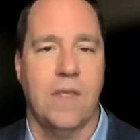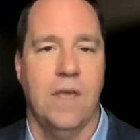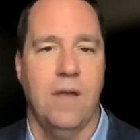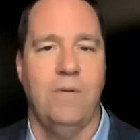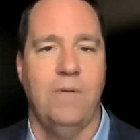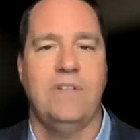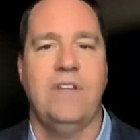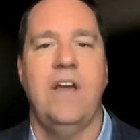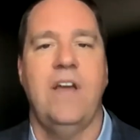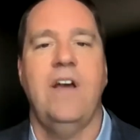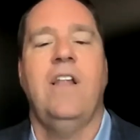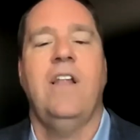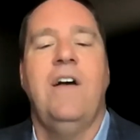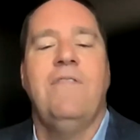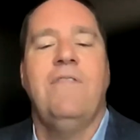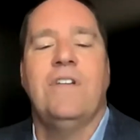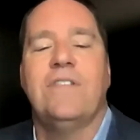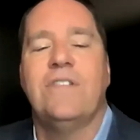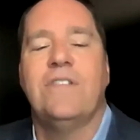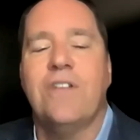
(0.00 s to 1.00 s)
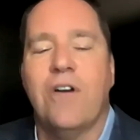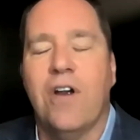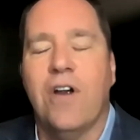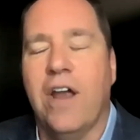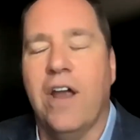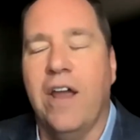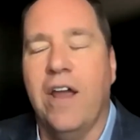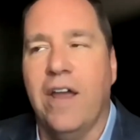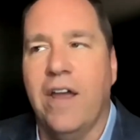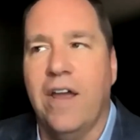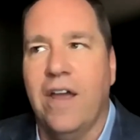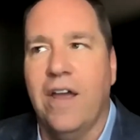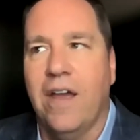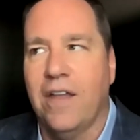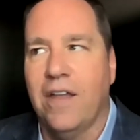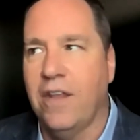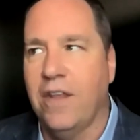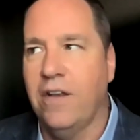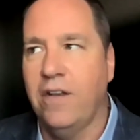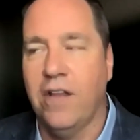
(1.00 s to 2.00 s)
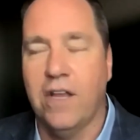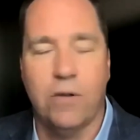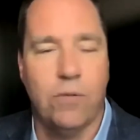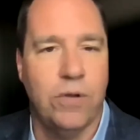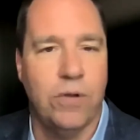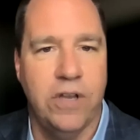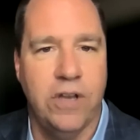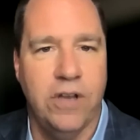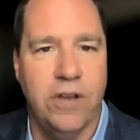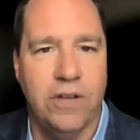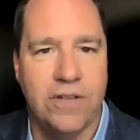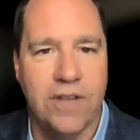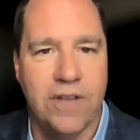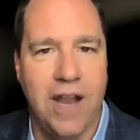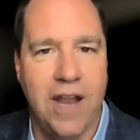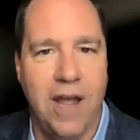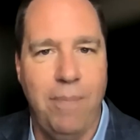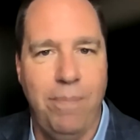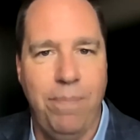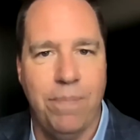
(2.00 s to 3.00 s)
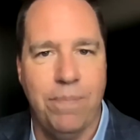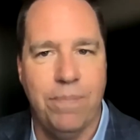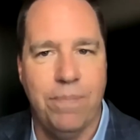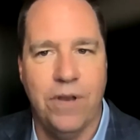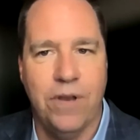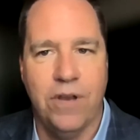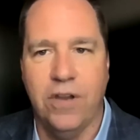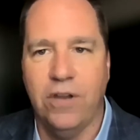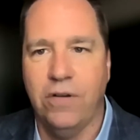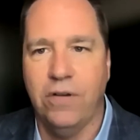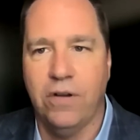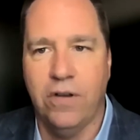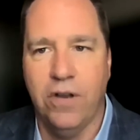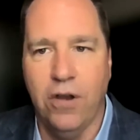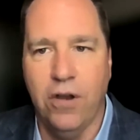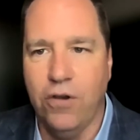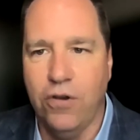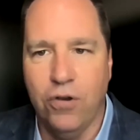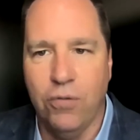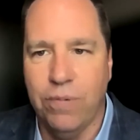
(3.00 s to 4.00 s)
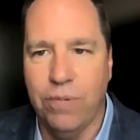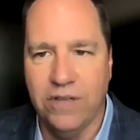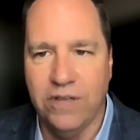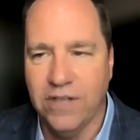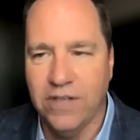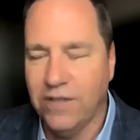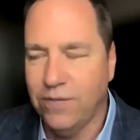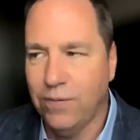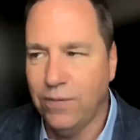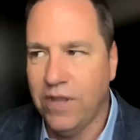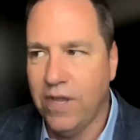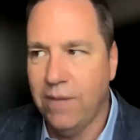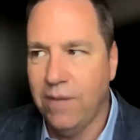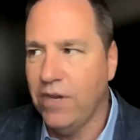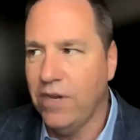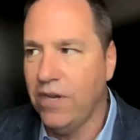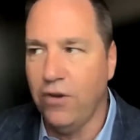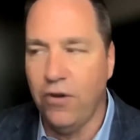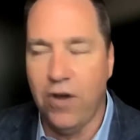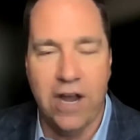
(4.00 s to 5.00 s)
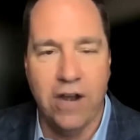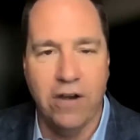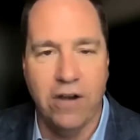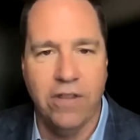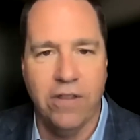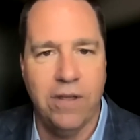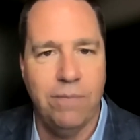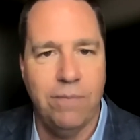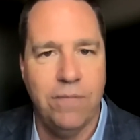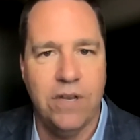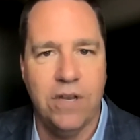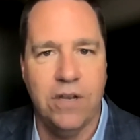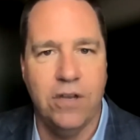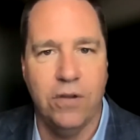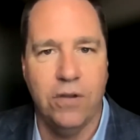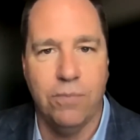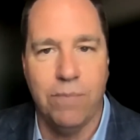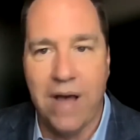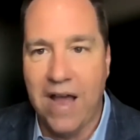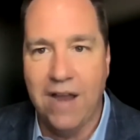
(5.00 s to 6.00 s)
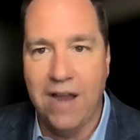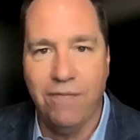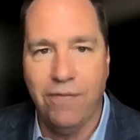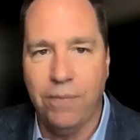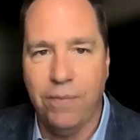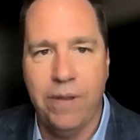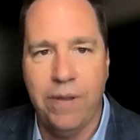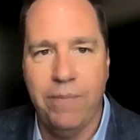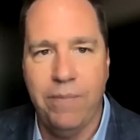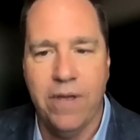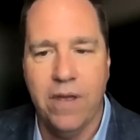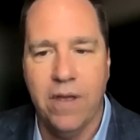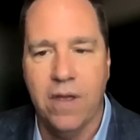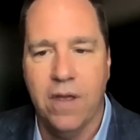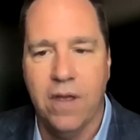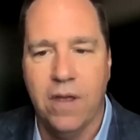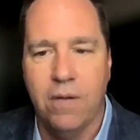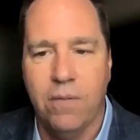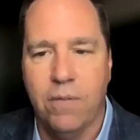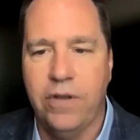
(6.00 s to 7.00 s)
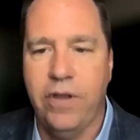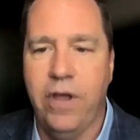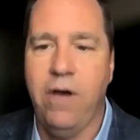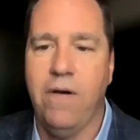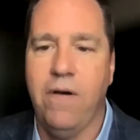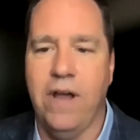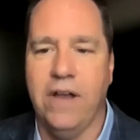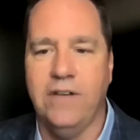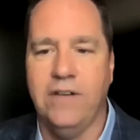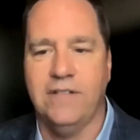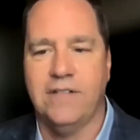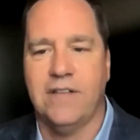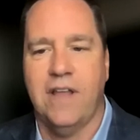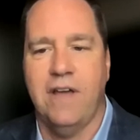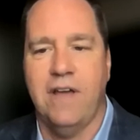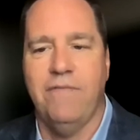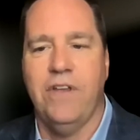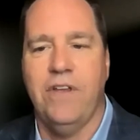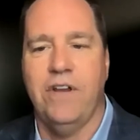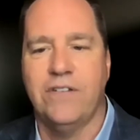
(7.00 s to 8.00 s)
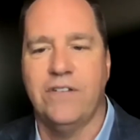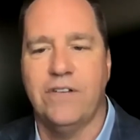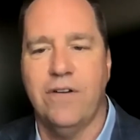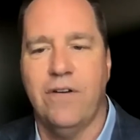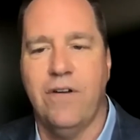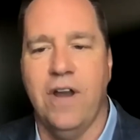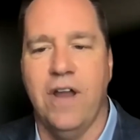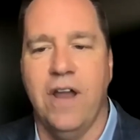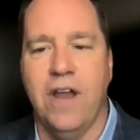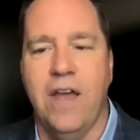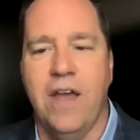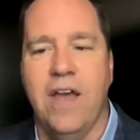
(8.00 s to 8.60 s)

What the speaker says: We say, I love your story. And then you're like, well, did you sign up? Did you do business with them? Did you hire them? Did you buy from them? Well, no, I just love their story.